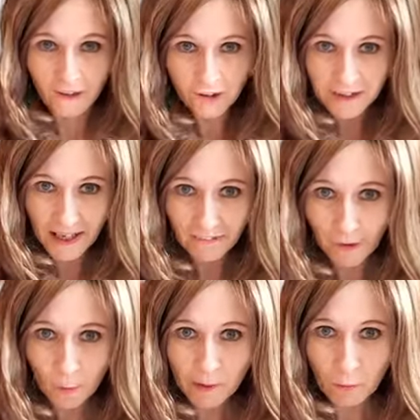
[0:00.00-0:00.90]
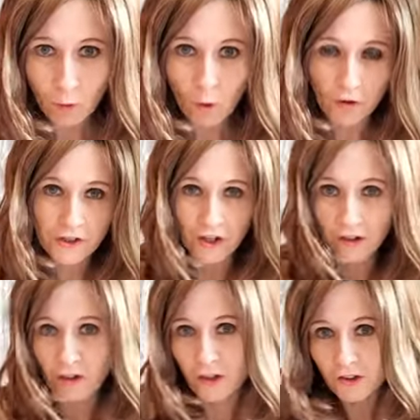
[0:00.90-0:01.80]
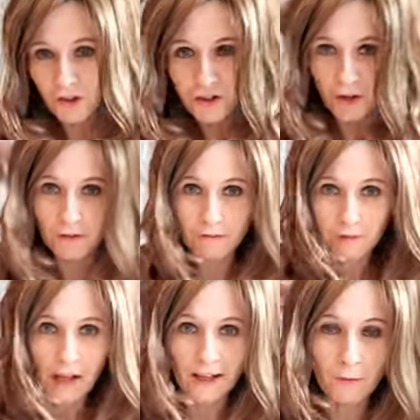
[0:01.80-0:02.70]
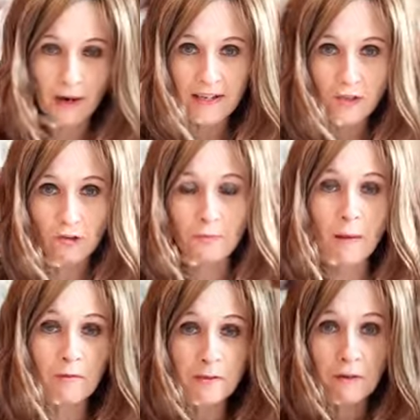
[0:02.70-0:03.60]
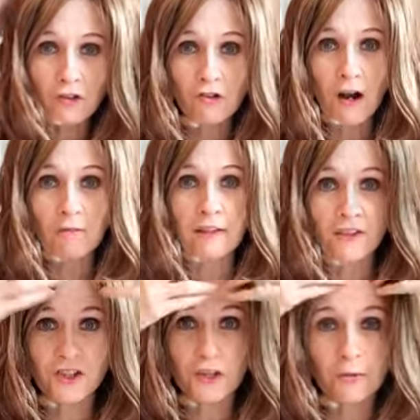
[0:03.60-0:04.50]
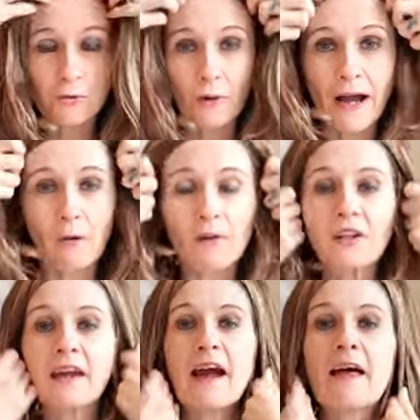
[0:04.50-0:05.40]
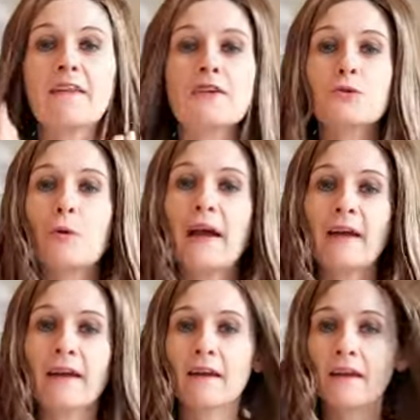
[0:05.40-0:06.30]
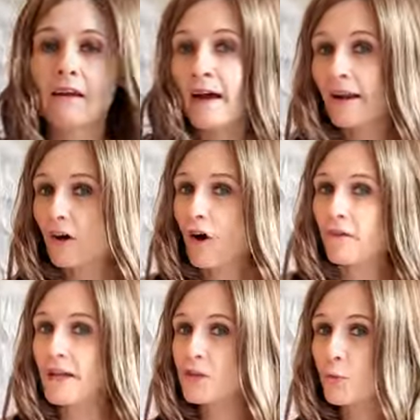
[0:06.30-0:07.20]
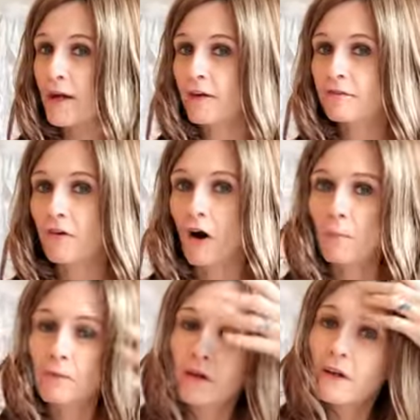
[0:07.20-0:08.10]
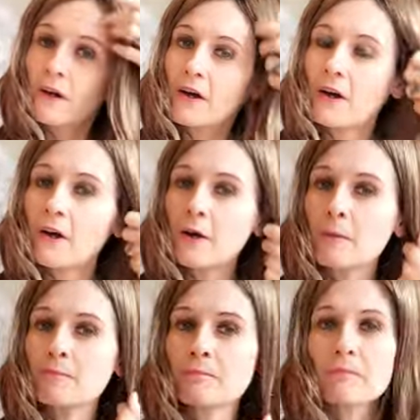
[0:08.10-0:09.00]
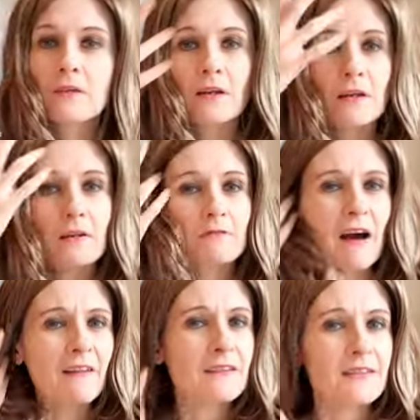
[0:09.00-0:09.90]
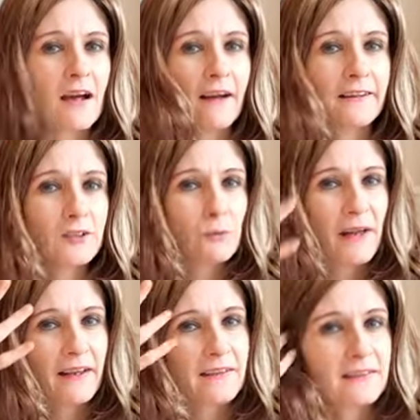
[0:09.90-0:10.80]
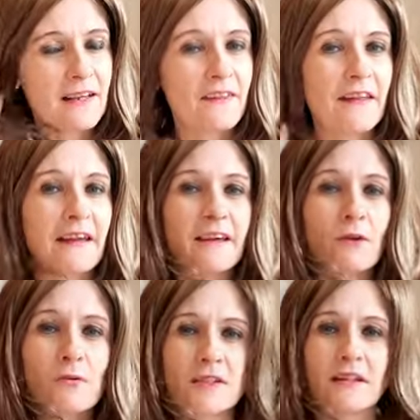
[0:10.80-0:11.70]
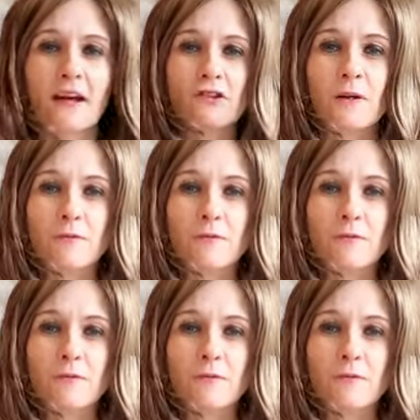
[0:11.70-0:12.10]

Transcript: And just get a little bit of water just on the flyaways. Because remember, it's been travelling to you as well when you get this wig. And I got this wig from um, Valentine's Wigs, I think, or is it Natural?